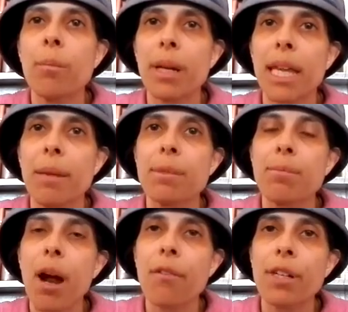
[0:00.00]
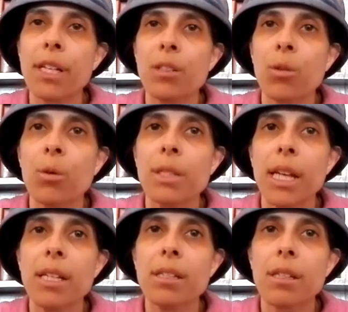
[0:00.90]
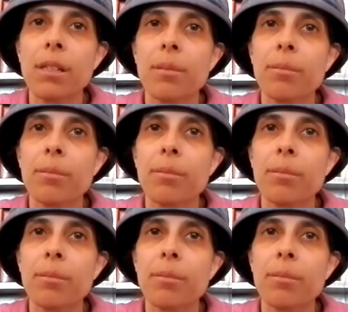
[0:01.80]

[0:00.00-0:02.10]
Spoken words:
but came to poverty in his old age?